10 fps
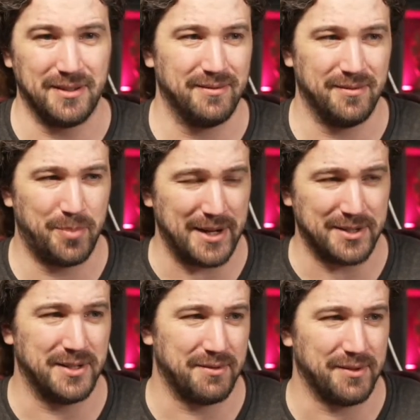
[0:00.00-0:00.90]
Bash
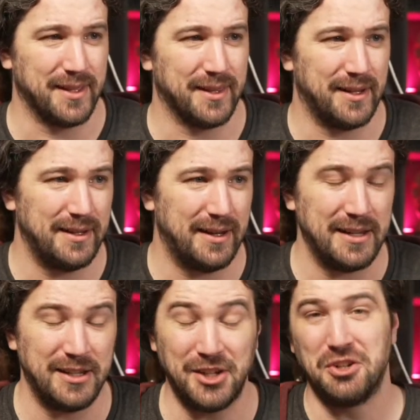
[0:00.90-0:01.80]
does everything that I need.
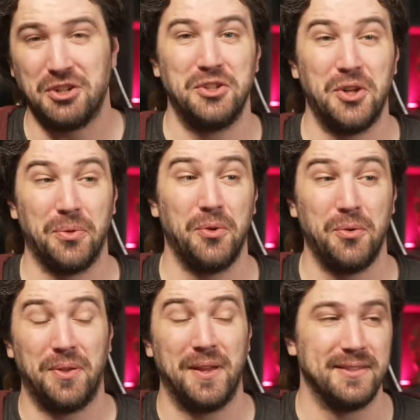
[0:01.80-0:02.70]
I generally don't do
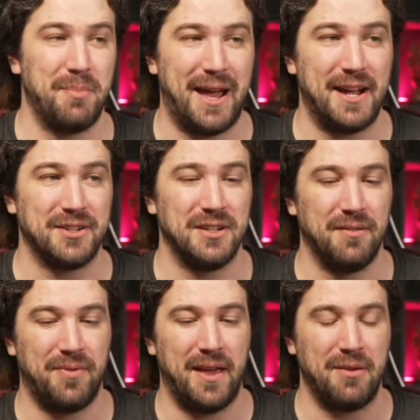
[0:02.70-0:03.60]
things in Bash if
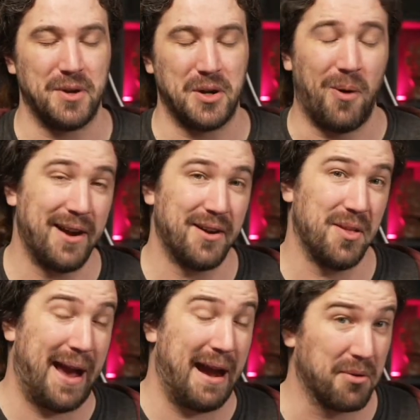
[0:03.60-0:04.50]
they require the
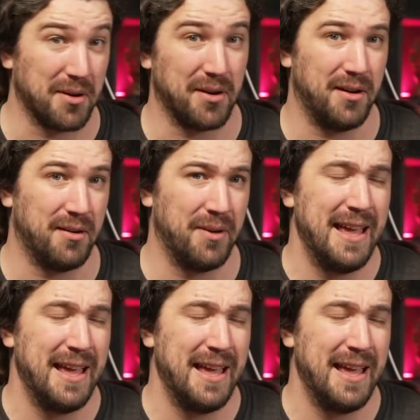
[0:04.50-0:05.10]
power of.